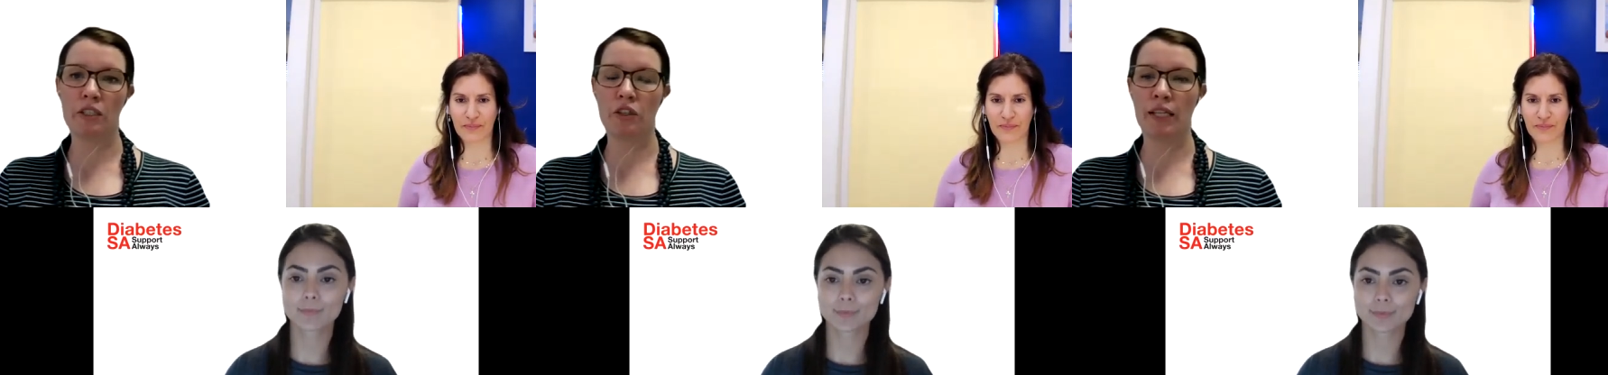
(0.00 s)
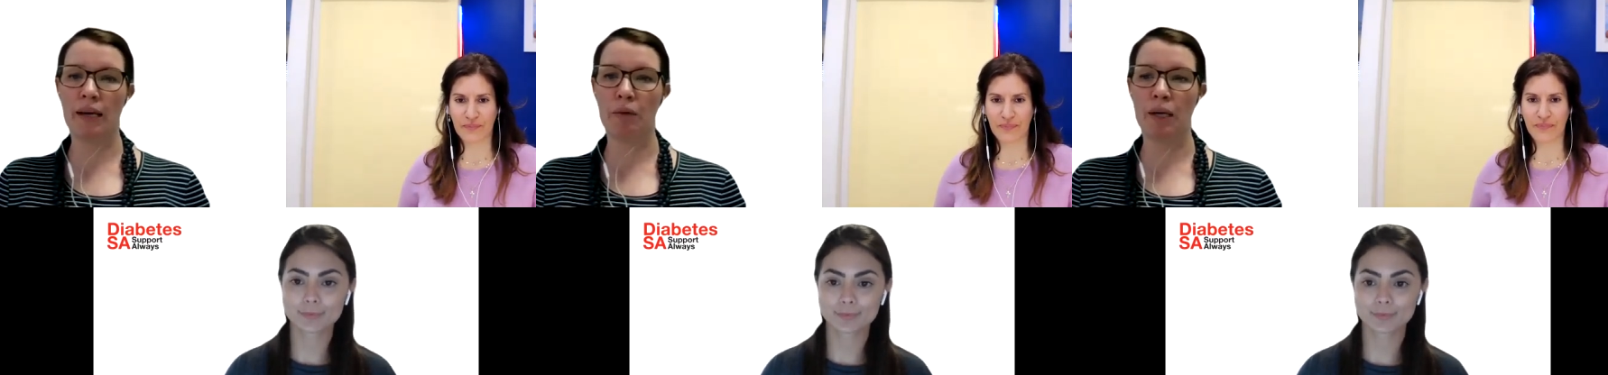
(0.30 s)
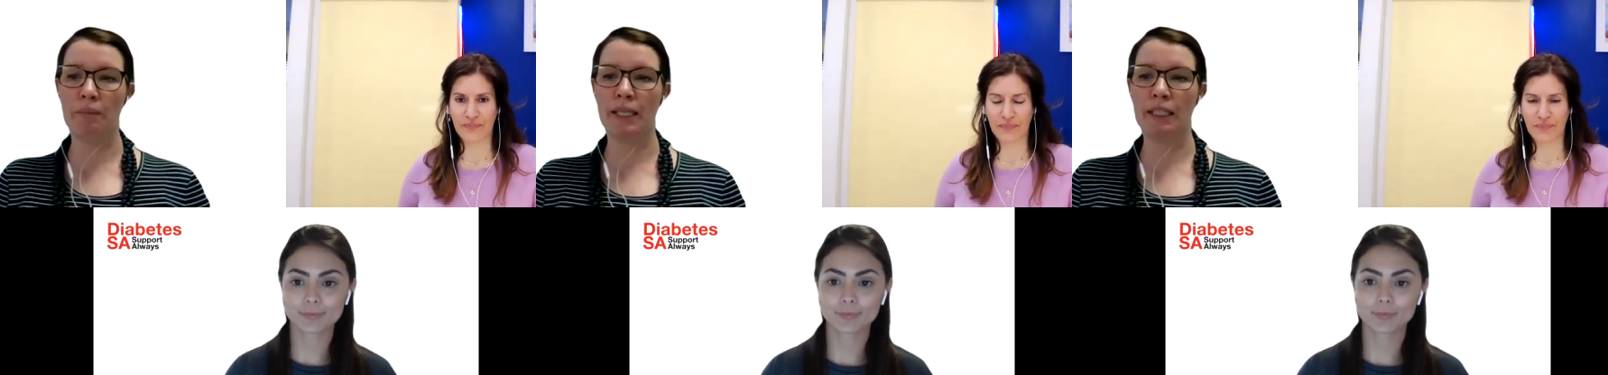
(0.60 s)
Speaker 1: So that might
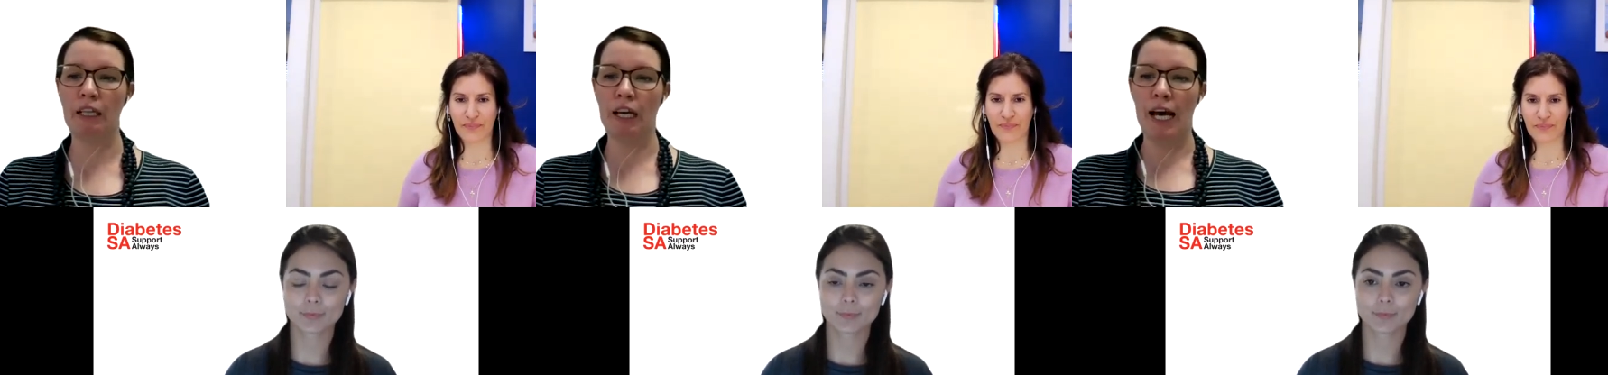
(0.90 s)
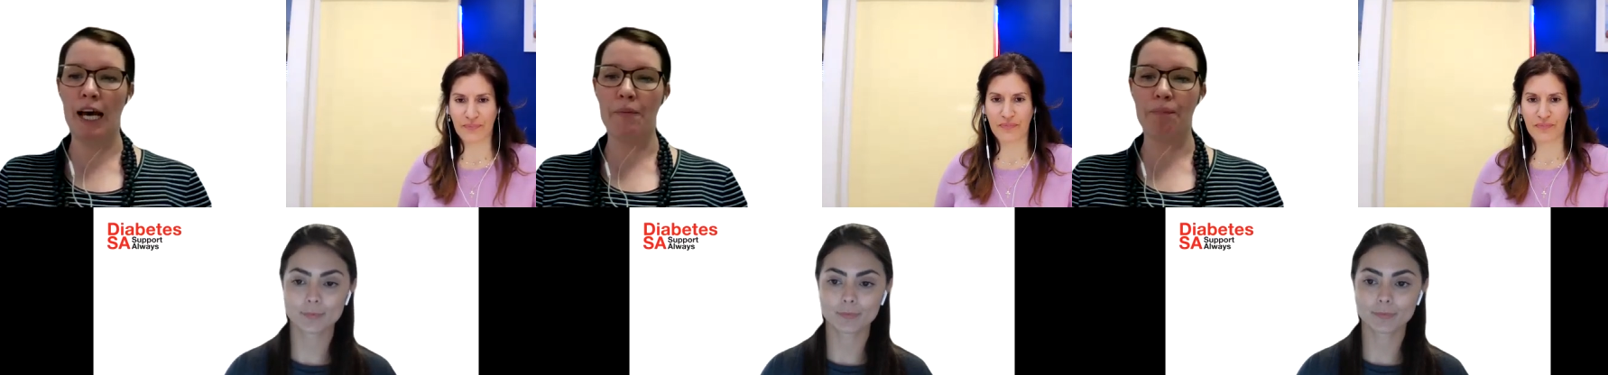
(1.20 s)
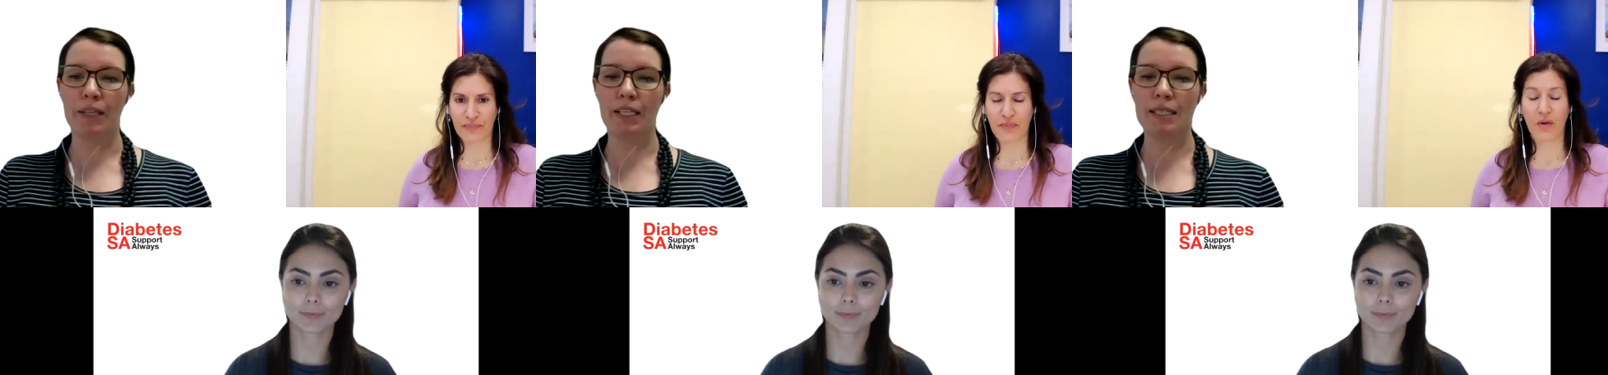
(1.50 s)
be
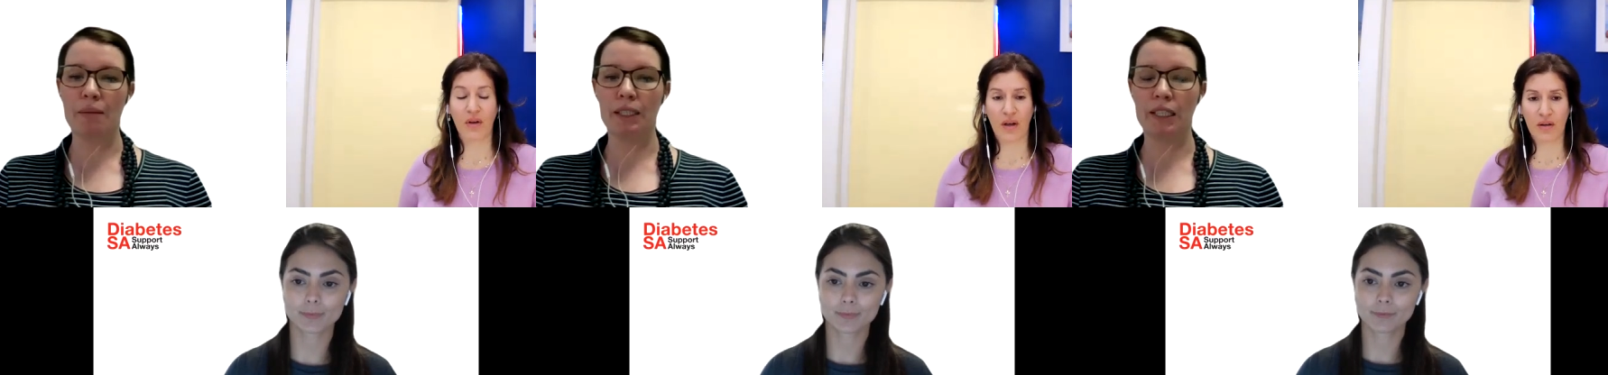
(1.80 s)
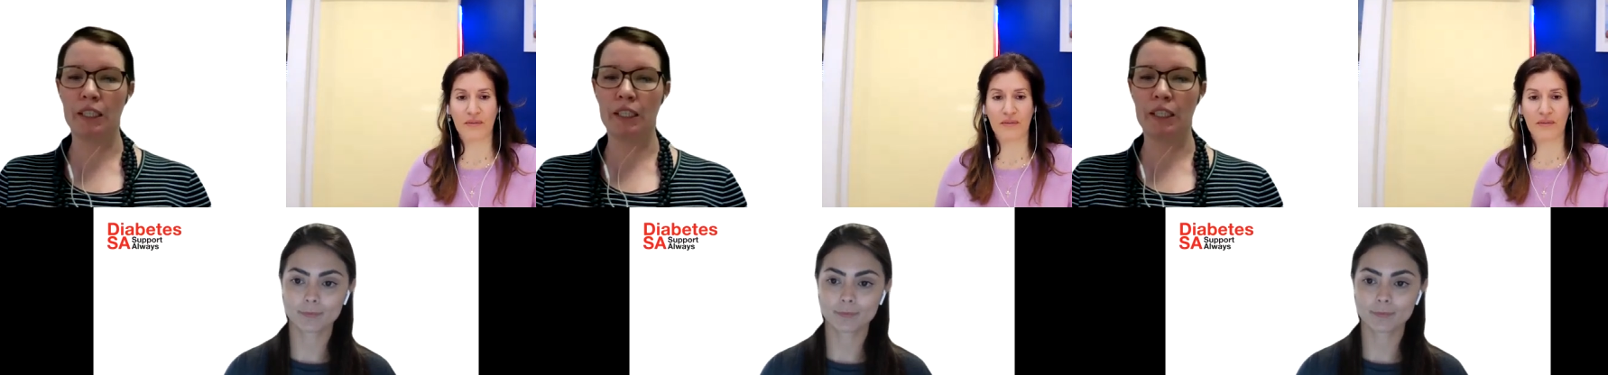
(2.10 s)
um, something okay.